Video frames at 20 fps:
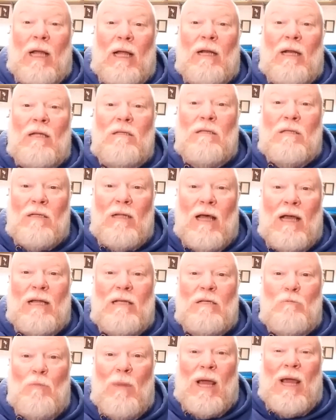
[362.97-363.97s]
and it's a
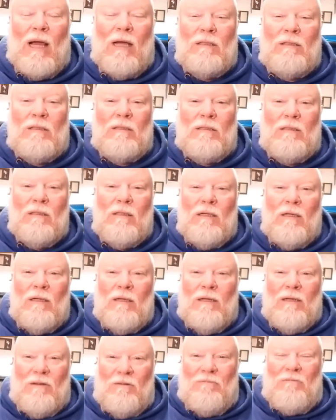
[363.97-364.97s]
nice bass.
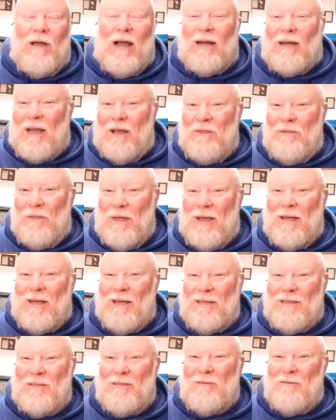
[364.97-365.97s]
In fact, I think
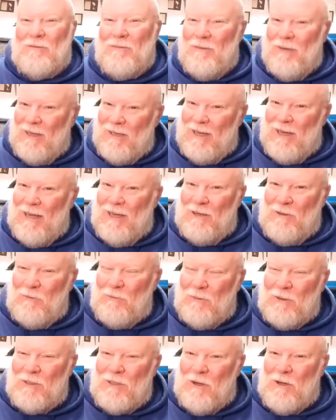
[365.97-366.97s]
it's, again,
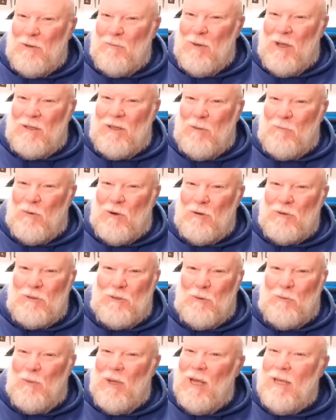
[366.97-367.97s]
we're talking about that
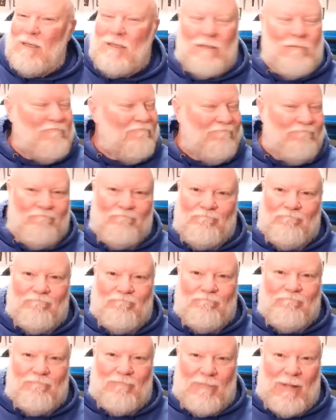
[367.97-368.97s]
personal best.
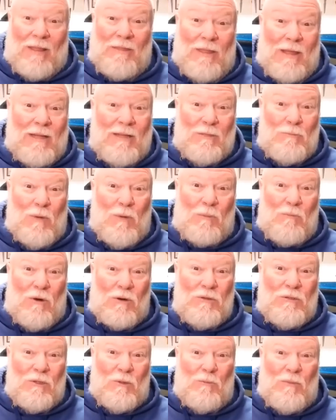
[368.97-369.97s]
I think it's my
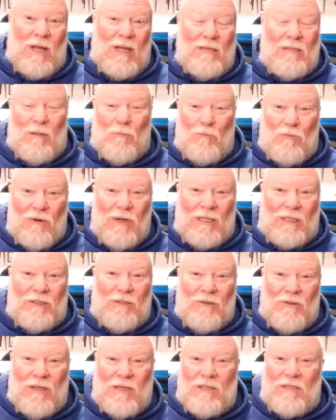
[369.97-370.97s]
personal best. I'm pretty
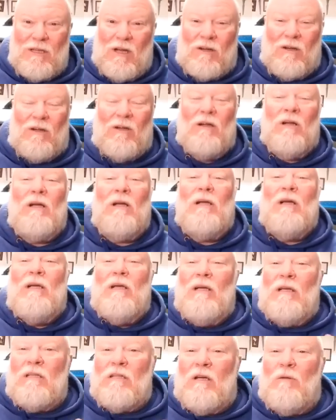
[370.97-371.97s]
sure this sucker
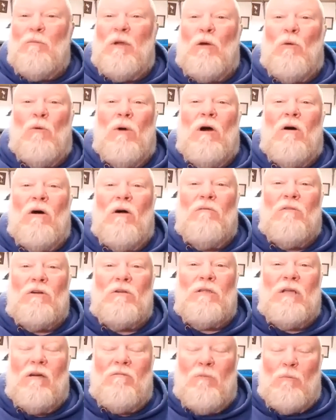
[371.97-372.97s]
is going to be well over
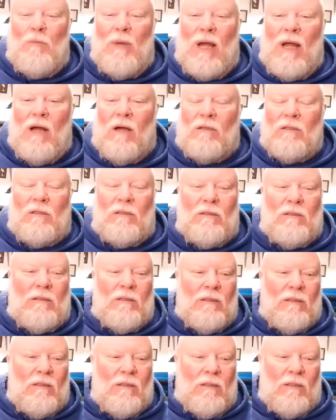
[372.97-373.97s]
seven pounds.
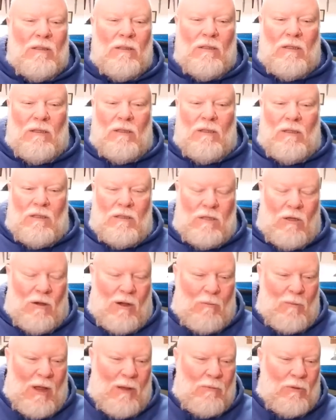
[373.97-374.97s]
So
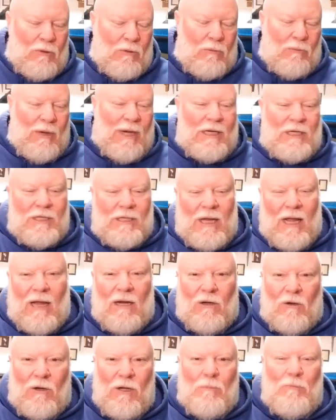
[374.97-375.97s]
I'm able to reach
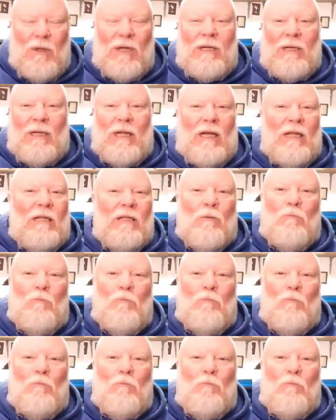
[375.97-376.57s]
down and limp it and get it in the